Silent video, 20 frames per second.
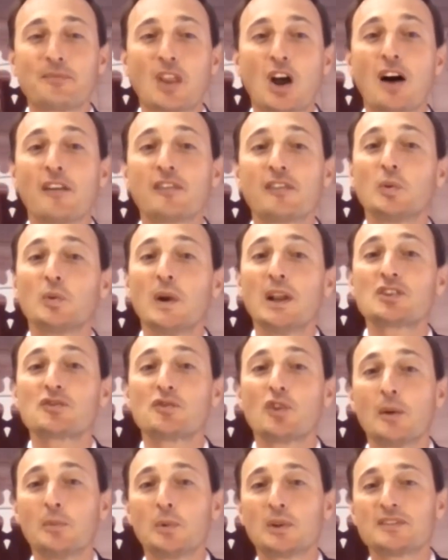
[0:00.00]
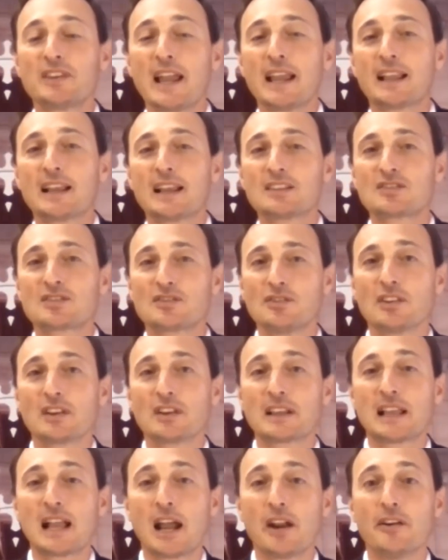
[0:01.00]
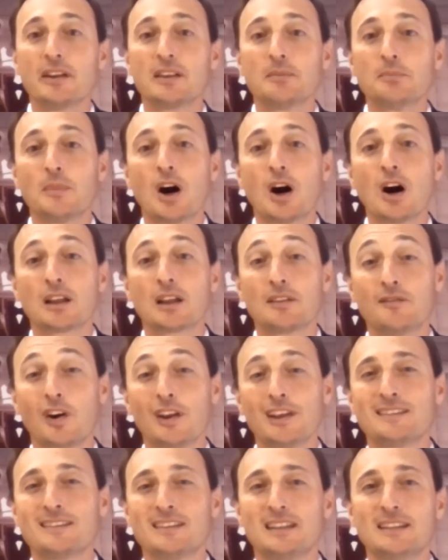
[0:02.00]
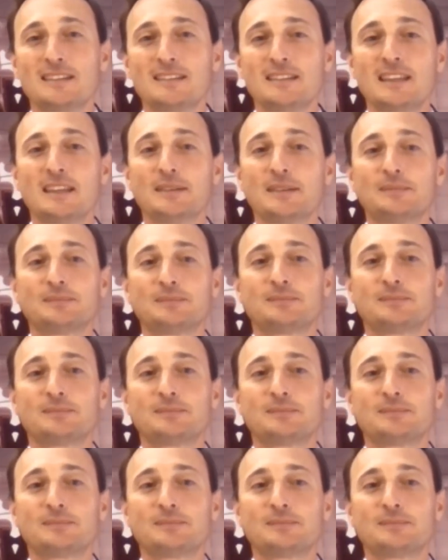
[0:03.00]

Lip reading: after which Rob will take us through the current market volatility.